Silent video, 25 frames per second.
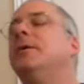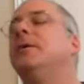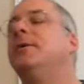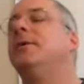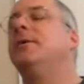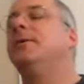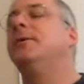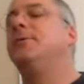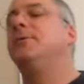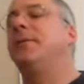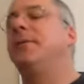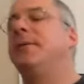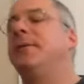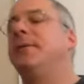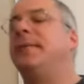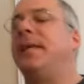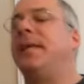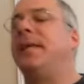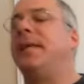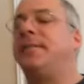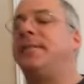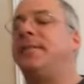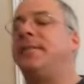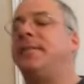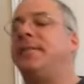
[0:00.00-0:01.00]
So in this case,
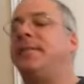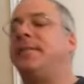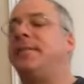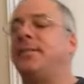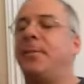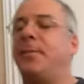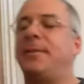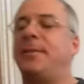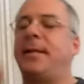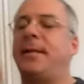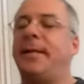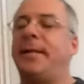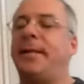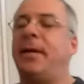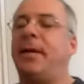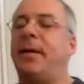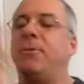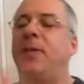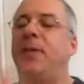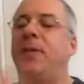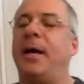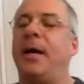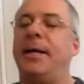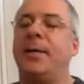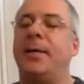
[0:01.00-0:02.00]
it's almost like
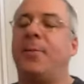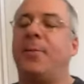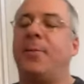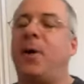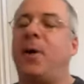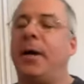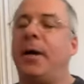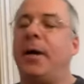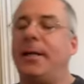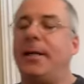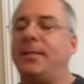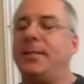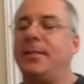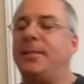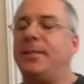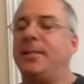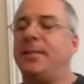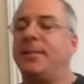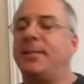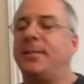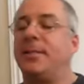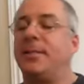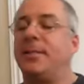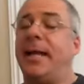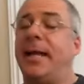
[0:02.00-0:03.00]
the outline of your body
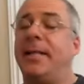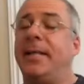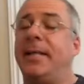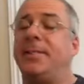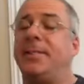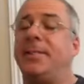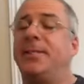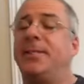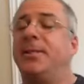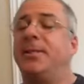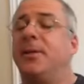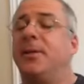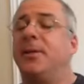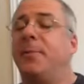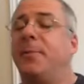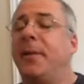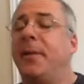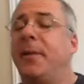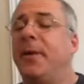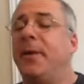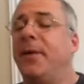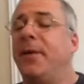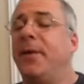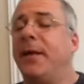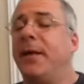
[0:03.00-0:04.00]
is just light
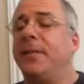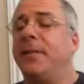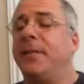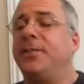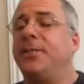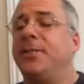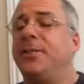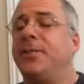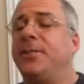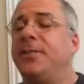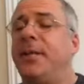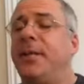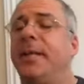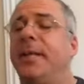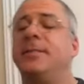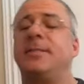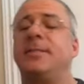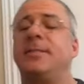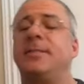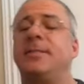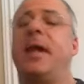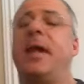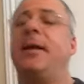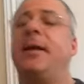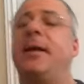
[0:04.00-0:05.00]
or pure energy, and
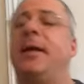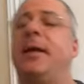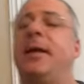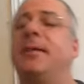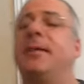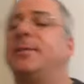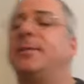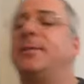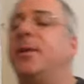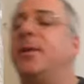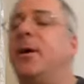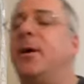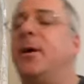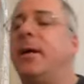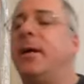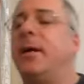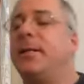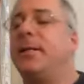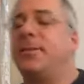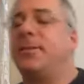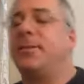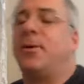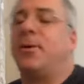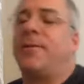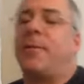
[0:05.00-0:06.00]
inside it's
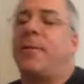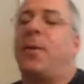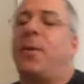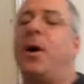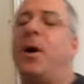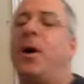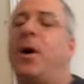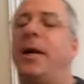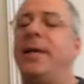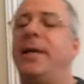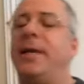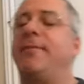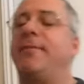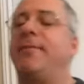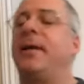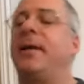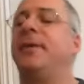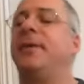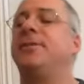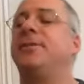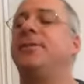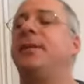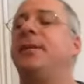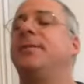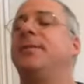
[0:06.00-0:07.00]
not, it's sort of a body of
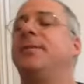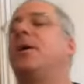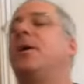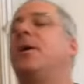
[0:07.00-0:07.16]
energy.